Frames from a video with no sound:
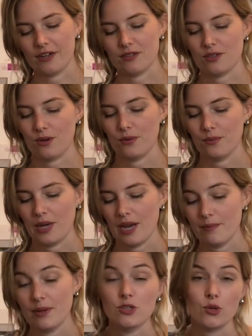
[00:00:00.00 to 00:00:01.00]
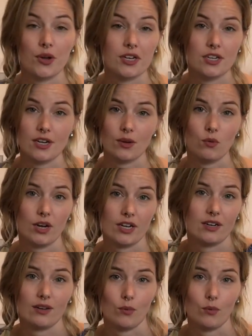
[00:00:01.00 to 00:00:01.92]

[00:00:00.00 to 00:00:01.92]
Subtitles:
So I'm enjoying knitting what